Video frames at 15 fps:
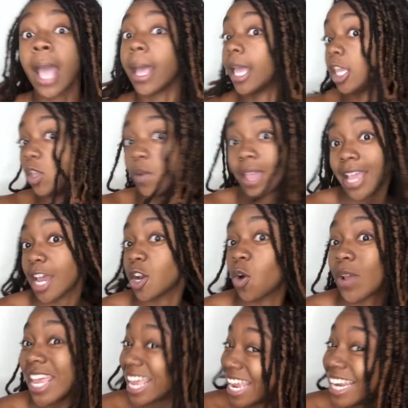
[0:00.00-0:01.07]
and you ain't got no
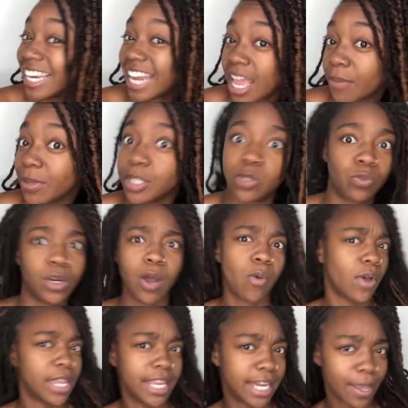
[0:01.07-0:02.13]
heat damage. We don't
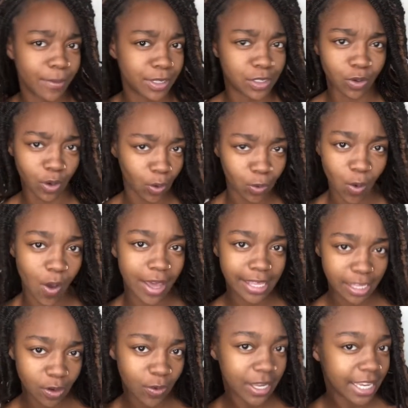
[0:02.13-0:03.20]
want heat damage, so don't go out and
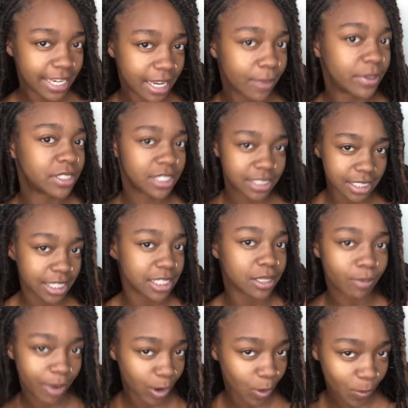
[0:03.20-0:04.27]
get no heat damage just to get
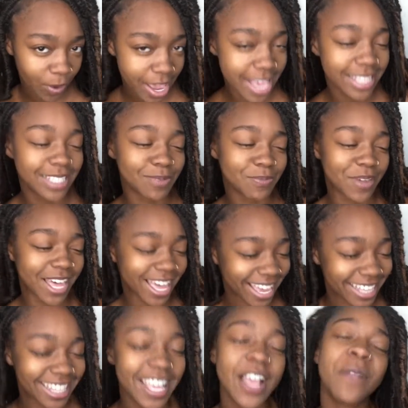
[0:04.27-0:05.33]
some micro braids.
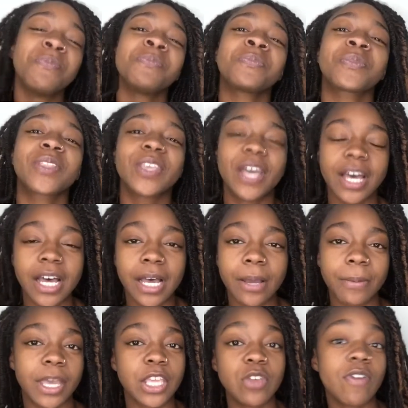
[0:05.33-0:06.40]
But
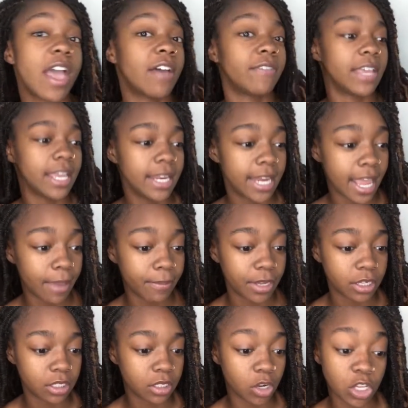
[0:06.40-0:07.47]
and you have heat
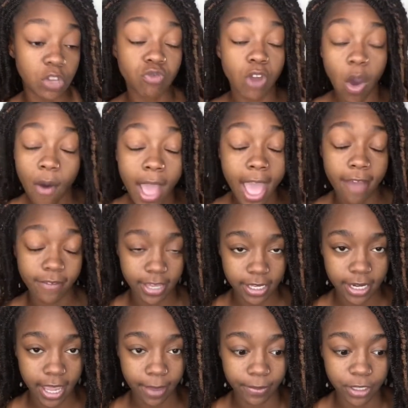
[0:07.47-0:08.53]
damage, or you don't have
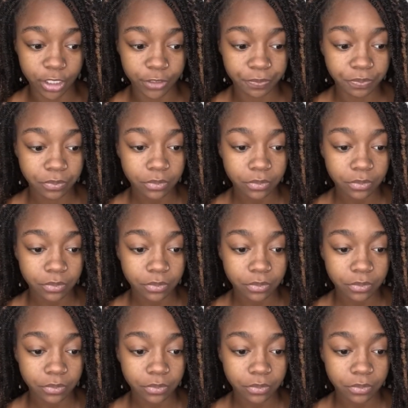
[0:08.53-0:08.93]
heat damage,